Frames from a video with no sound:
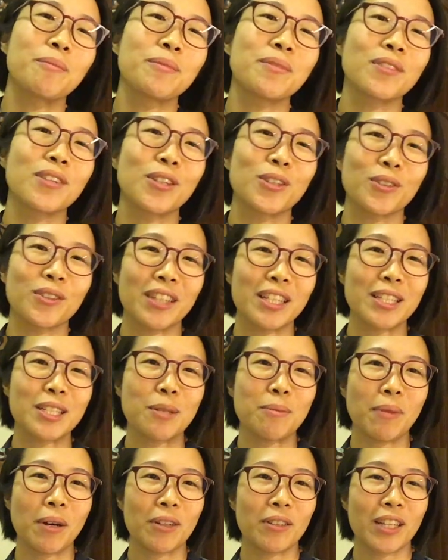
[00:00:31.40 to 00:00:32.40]
You know, things
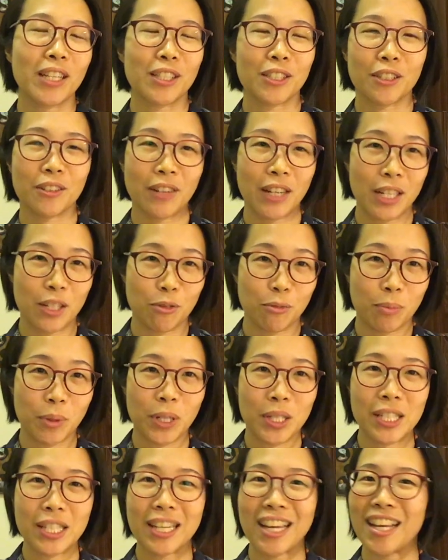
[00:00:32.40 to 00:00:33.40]
about like the creative
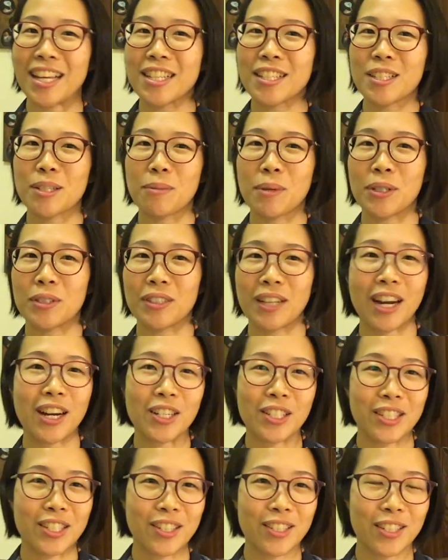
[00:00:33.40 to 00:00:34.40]
process, about the
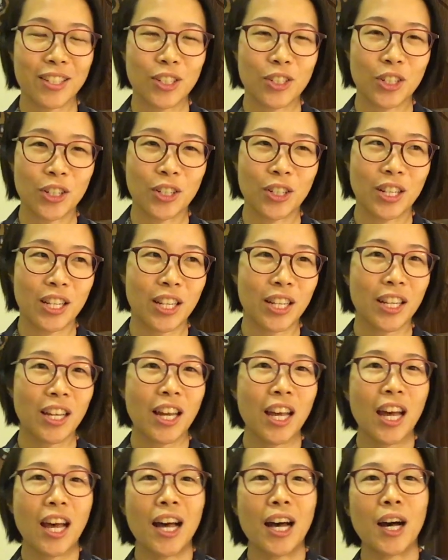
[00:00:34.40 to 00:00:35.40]
artistic journey,
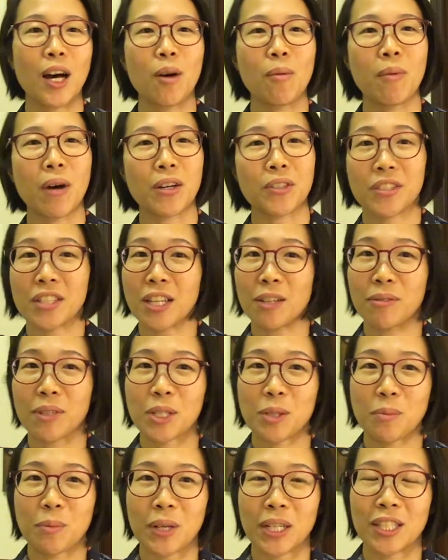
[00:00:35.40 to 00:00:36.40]
about
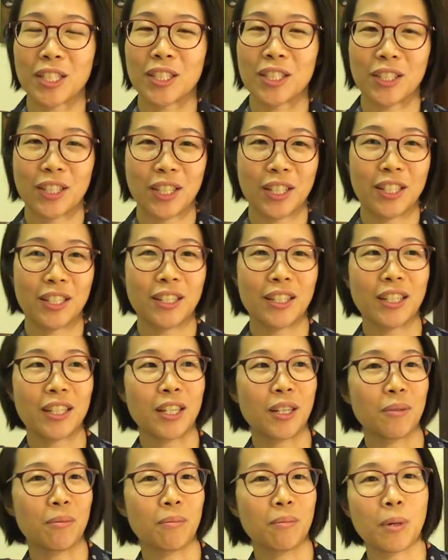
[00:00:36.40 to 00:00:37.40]
self-expression,
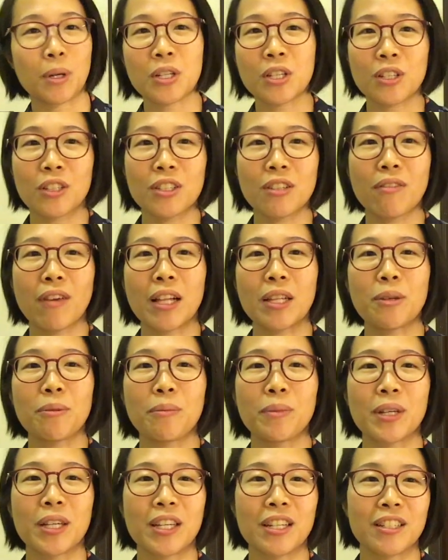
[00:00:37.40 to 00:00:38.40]
personal
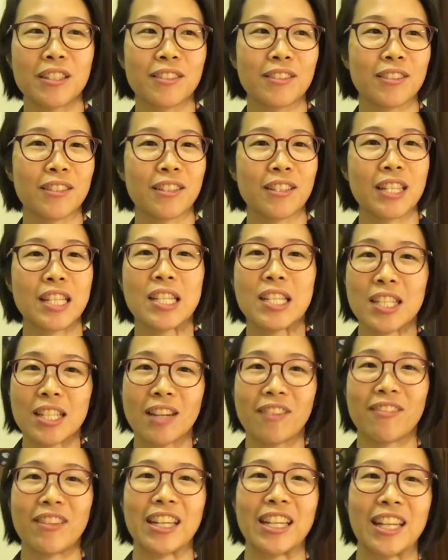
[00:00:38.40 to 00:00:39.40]
development,
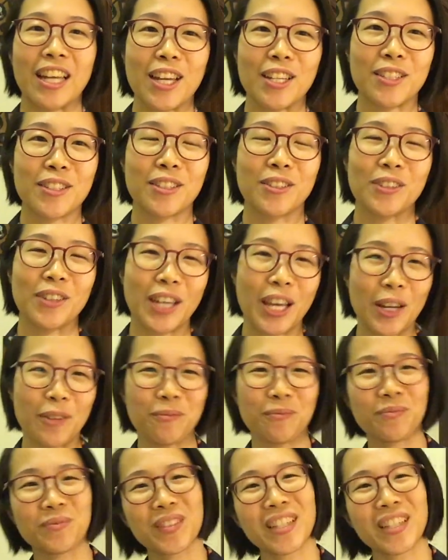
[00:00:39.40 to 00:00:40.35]
stuff like that, okay?